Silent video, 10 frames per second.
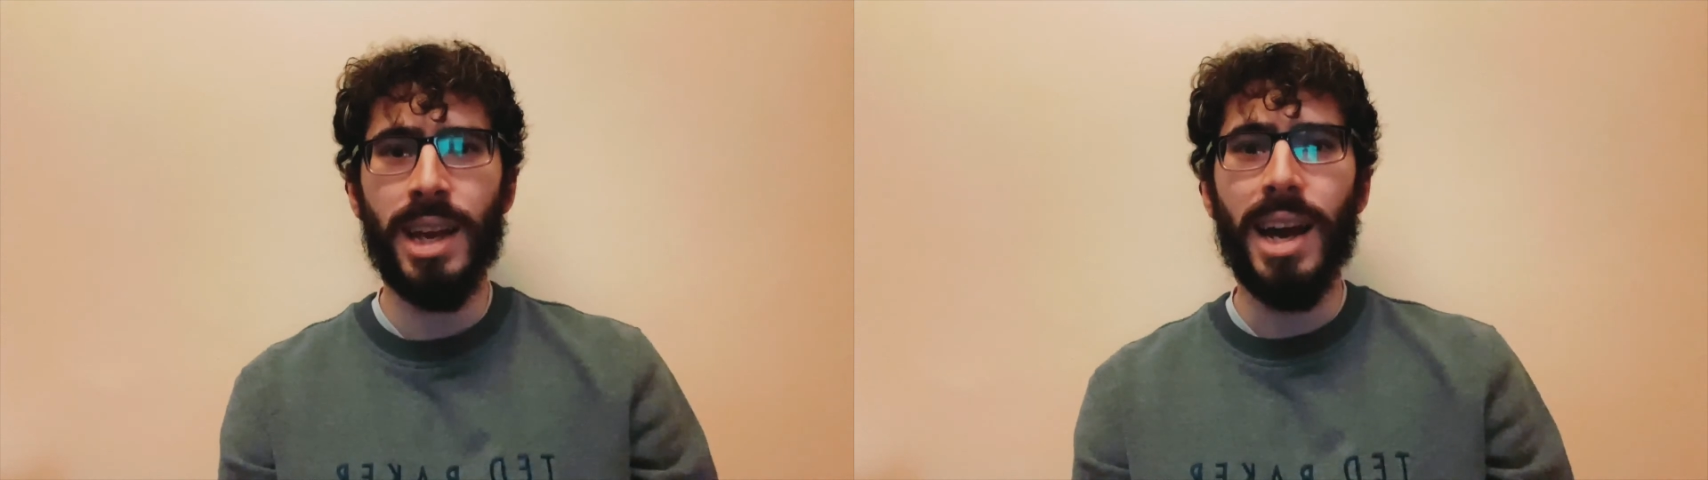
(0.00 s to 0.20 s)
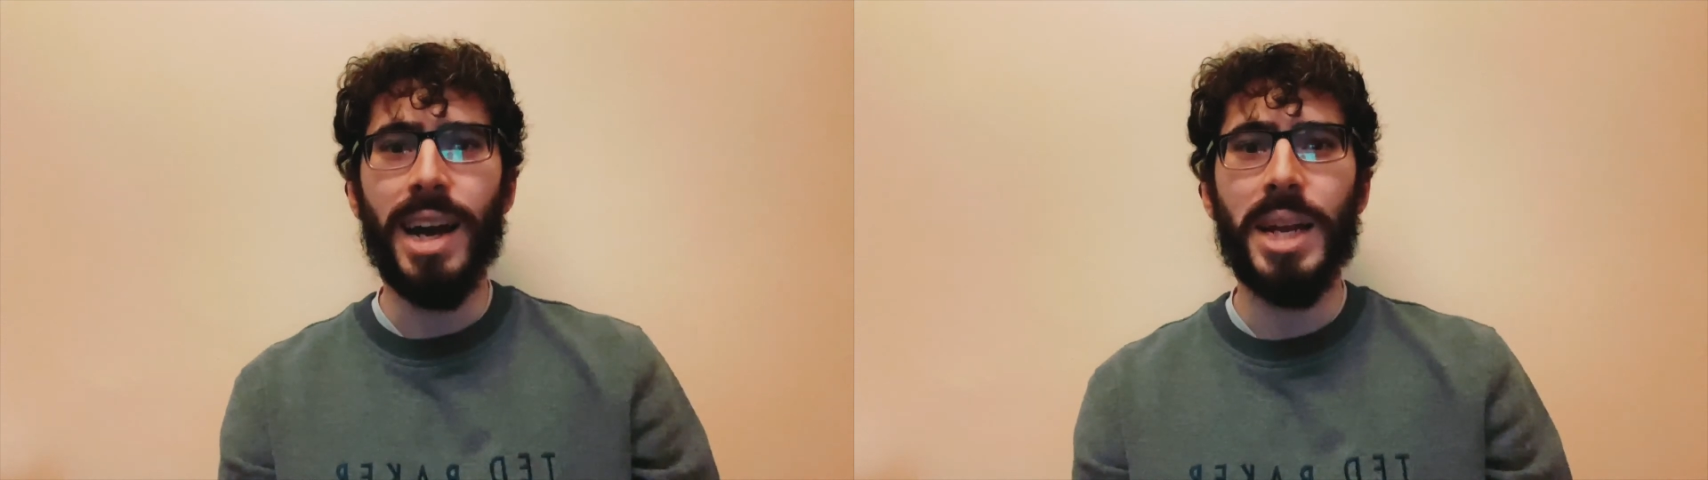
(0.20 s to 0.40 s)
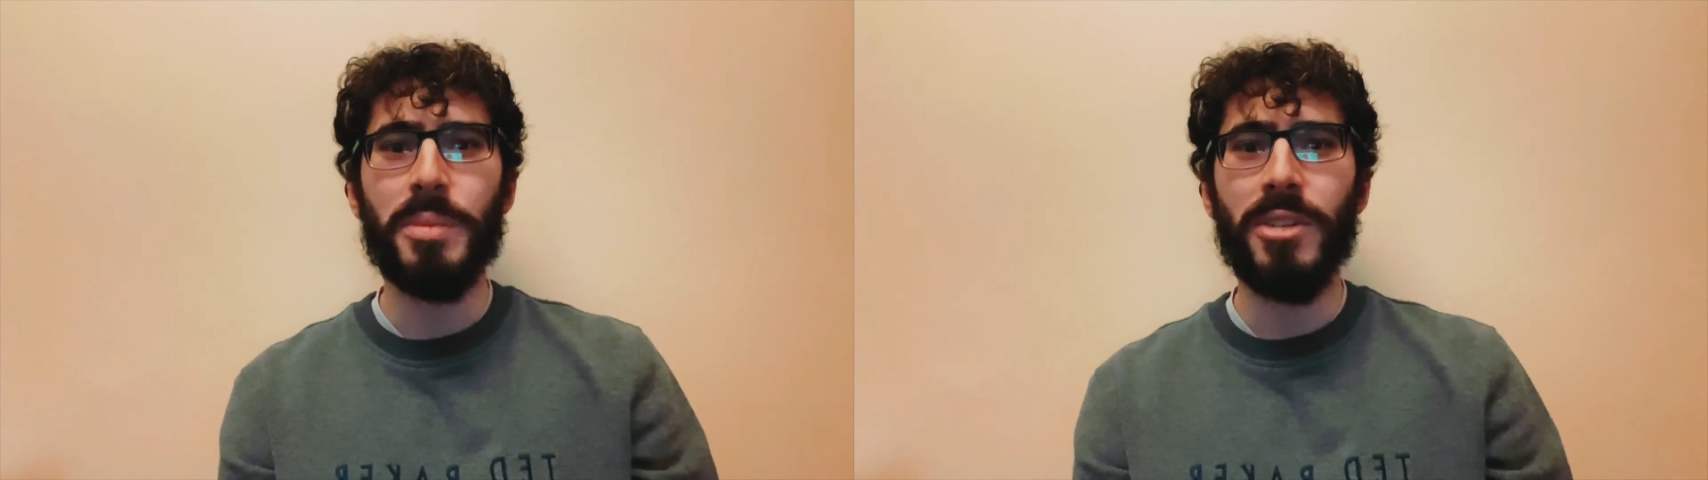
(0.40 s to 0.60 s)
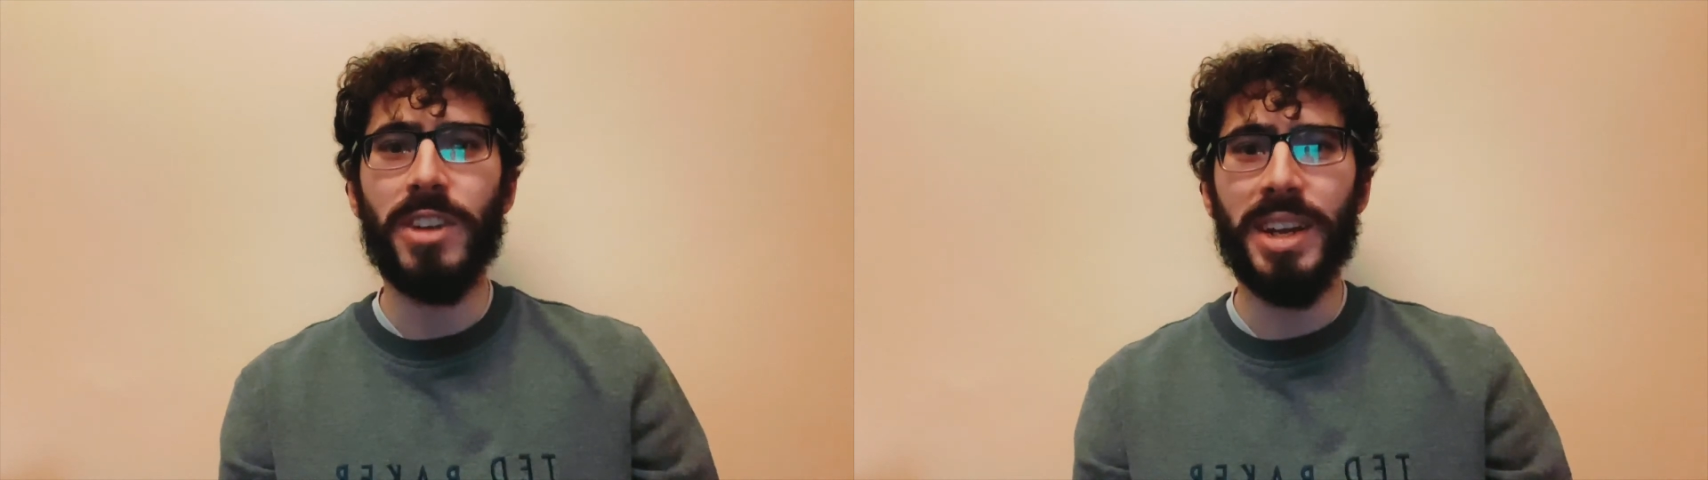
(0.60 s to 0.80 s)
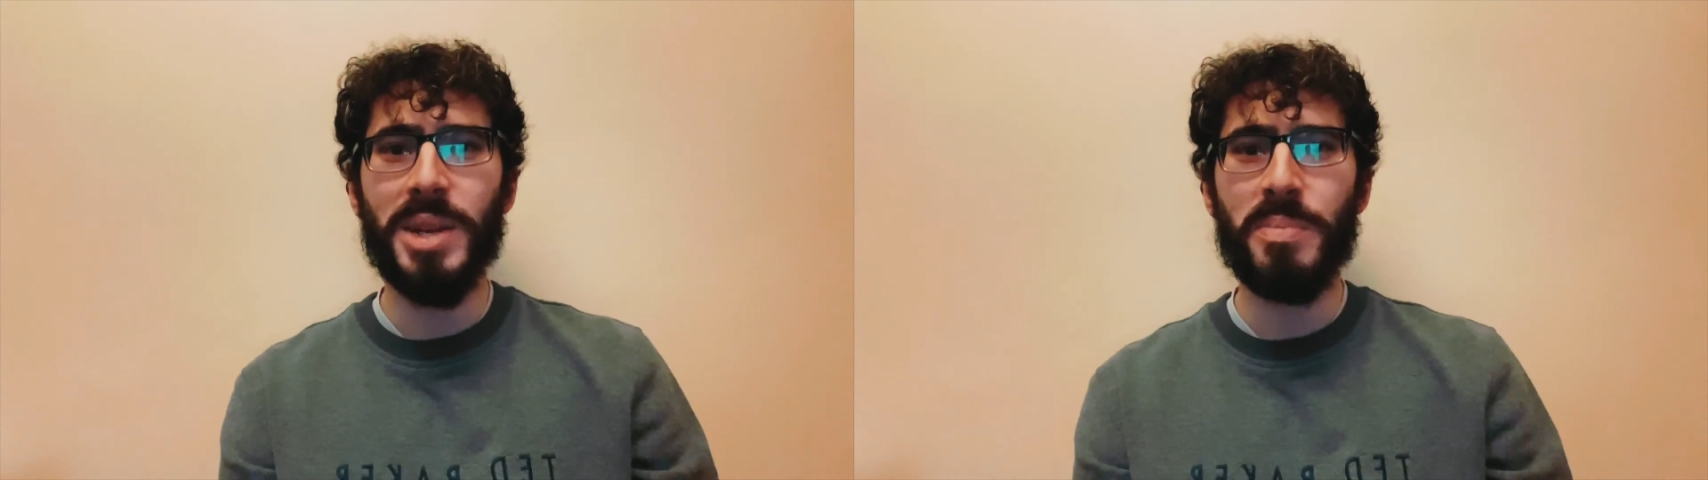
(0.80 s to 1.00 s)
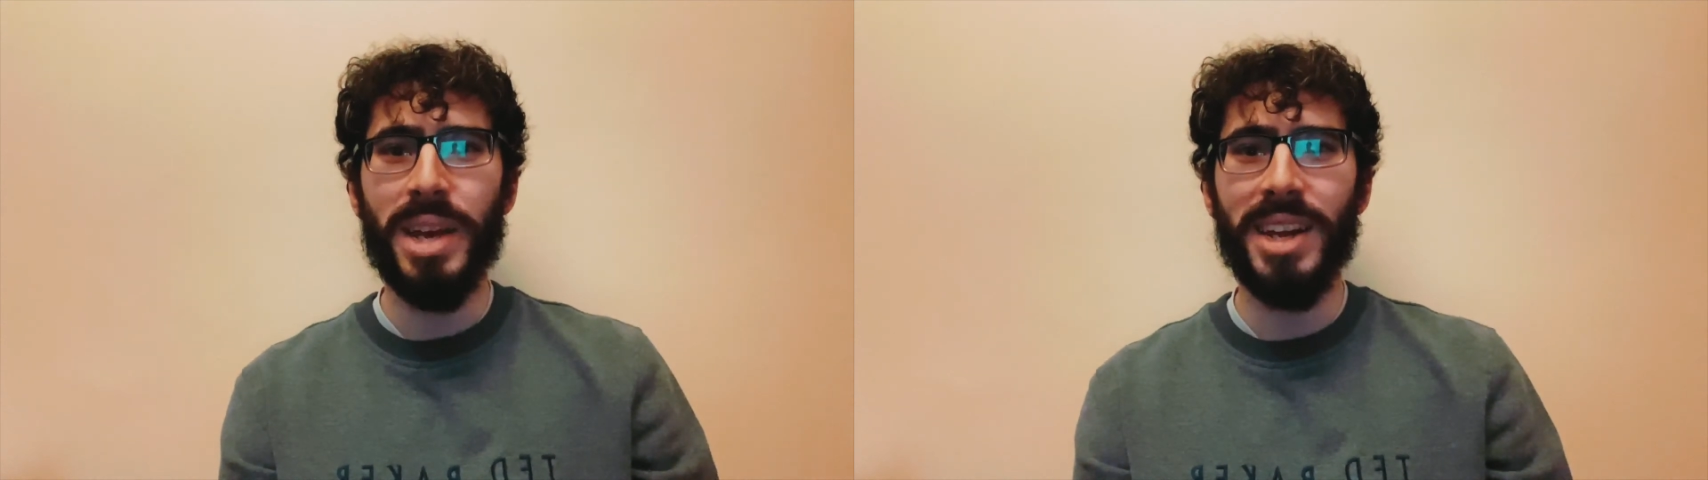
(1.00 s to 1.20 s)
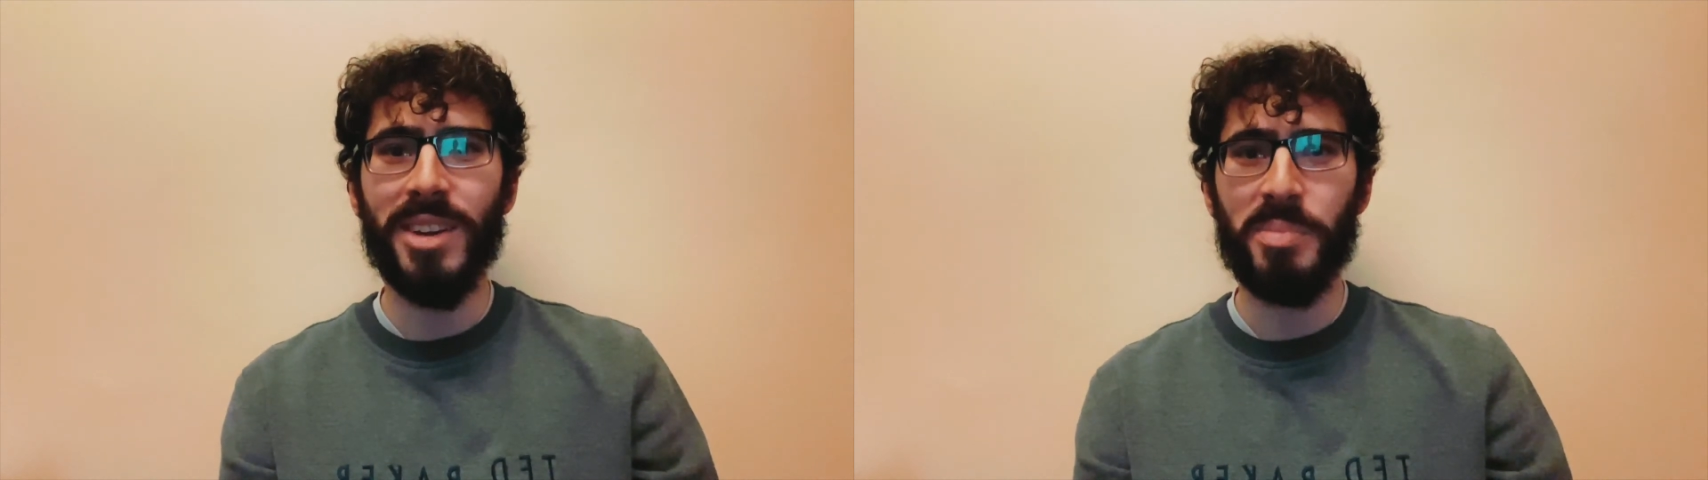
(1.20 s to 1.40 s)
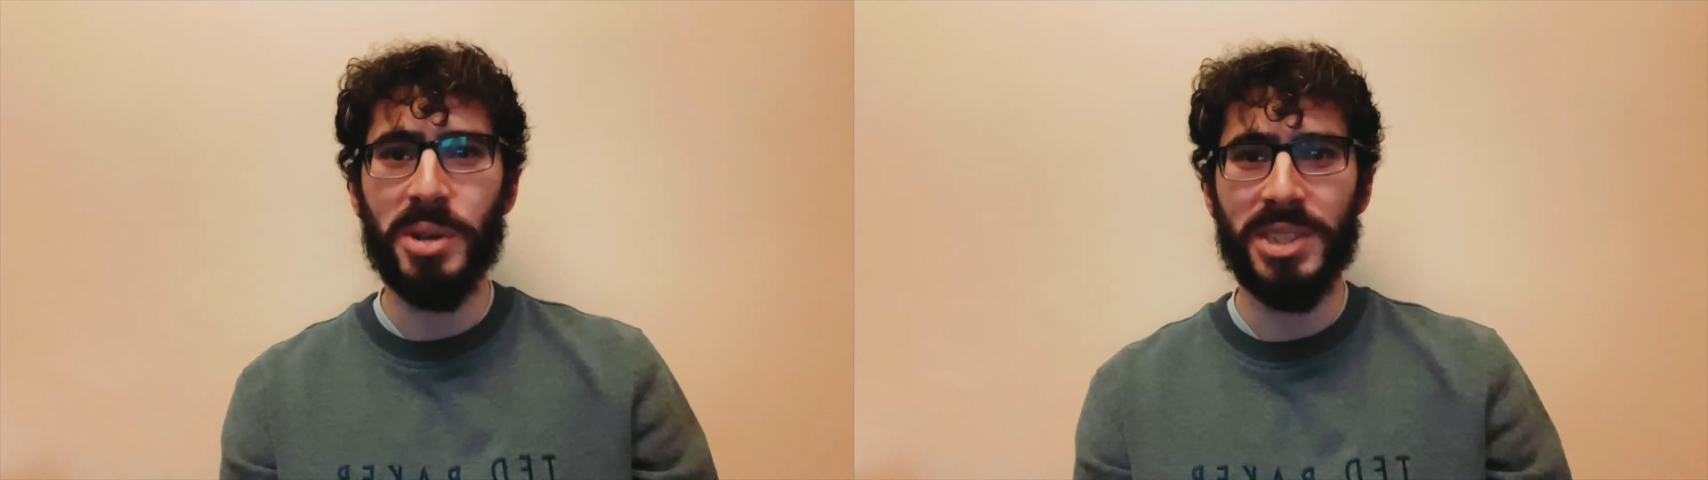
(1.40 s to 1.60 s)
I am a very competitive
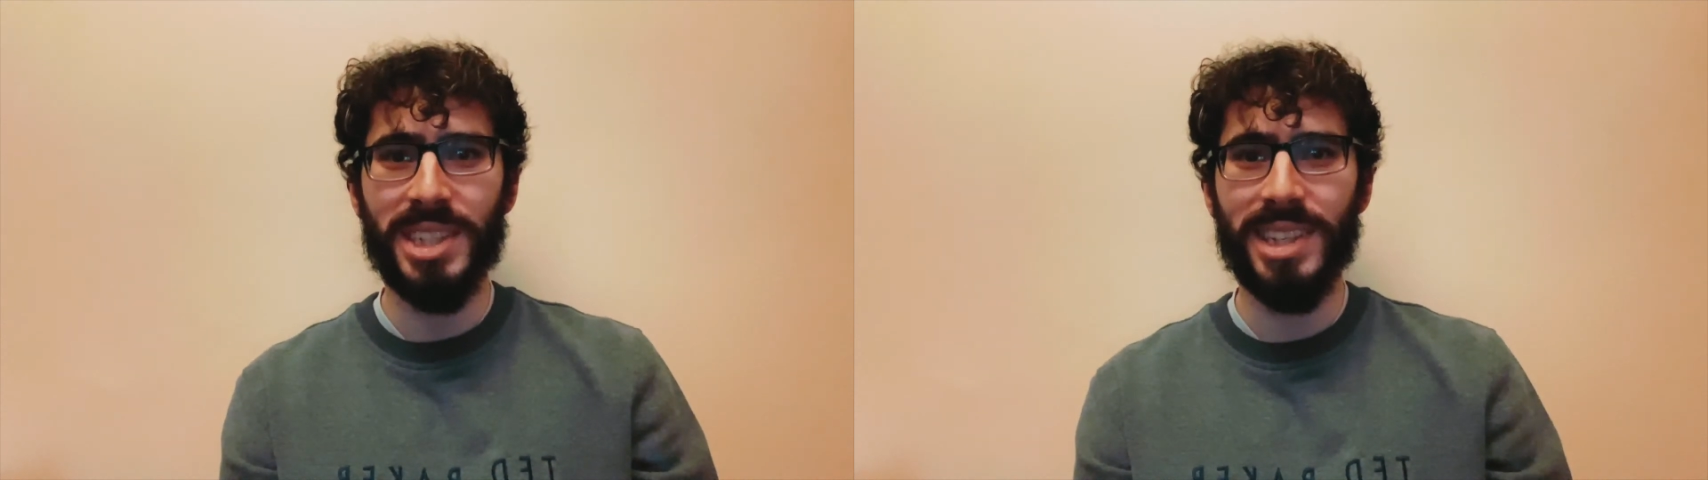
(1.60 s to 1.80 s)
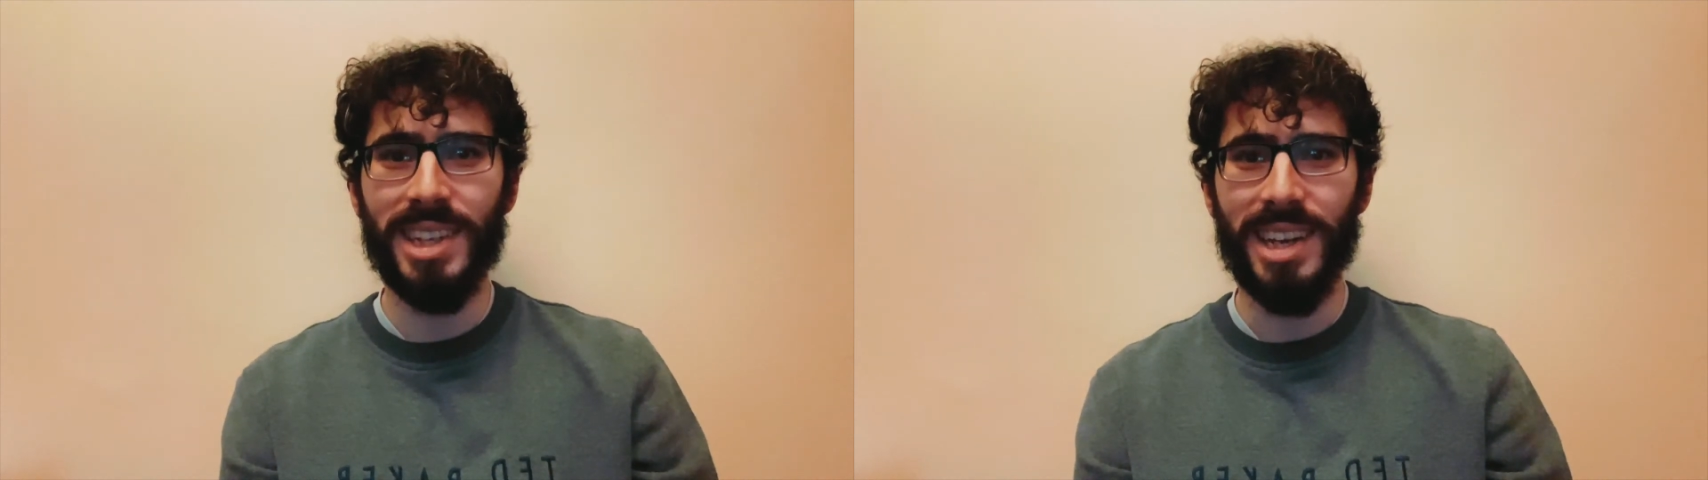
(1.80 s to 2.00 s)
person,